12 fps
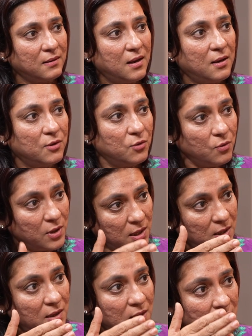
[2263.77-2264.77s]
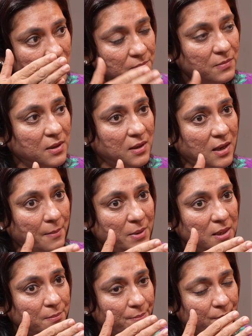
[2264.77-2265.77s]
Though
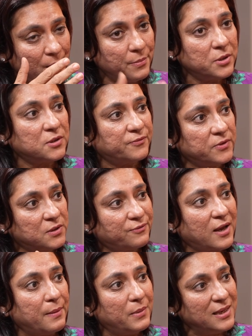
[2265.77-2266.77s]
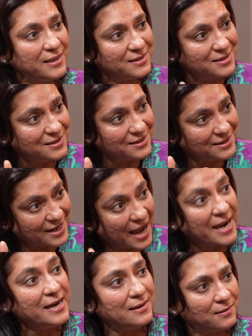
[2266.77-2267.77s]
members of his families
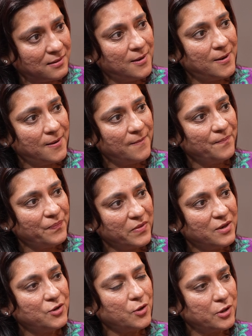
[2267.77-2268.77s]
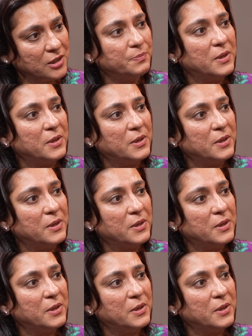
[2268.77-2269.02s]
died during the